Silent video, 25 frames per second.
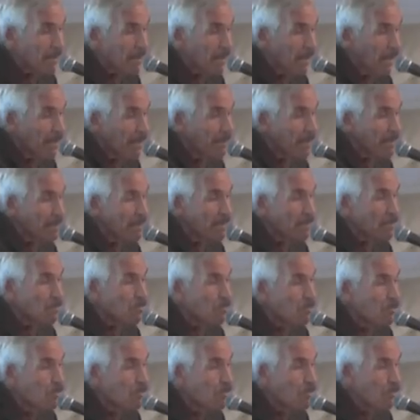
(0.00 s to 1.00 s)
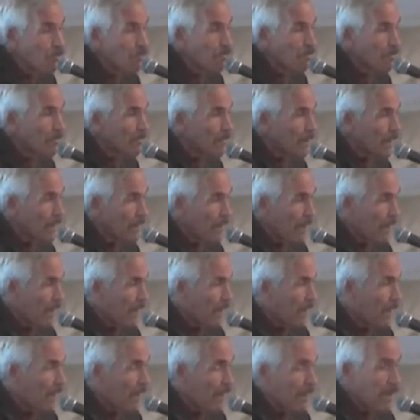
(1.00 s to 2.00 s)
that this is womb
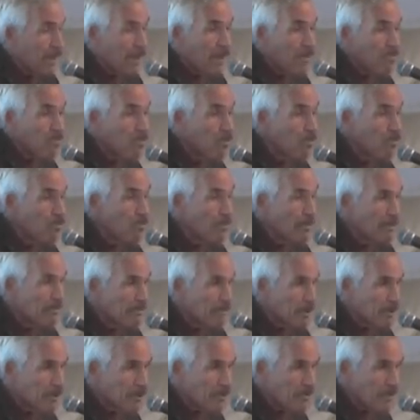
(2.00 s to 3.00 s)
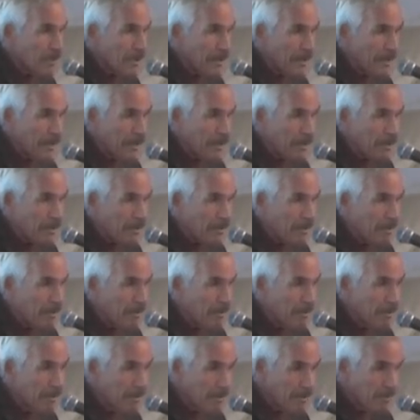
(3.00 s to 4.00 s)
uh, uh womb imagery here.
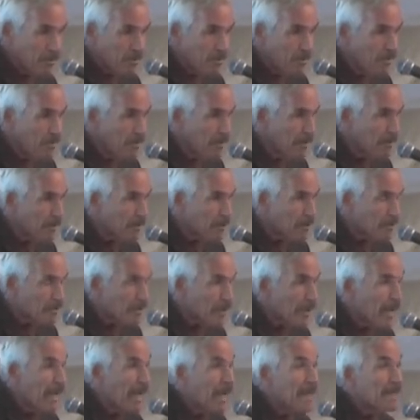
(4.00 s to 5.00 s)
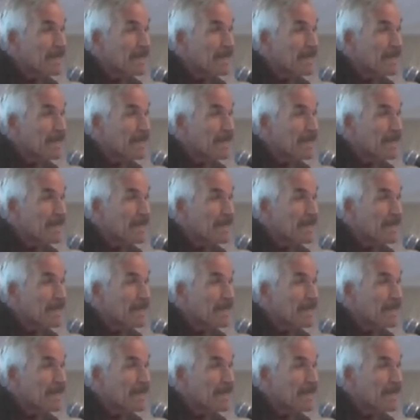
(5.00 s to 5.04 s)
This is womb imagery.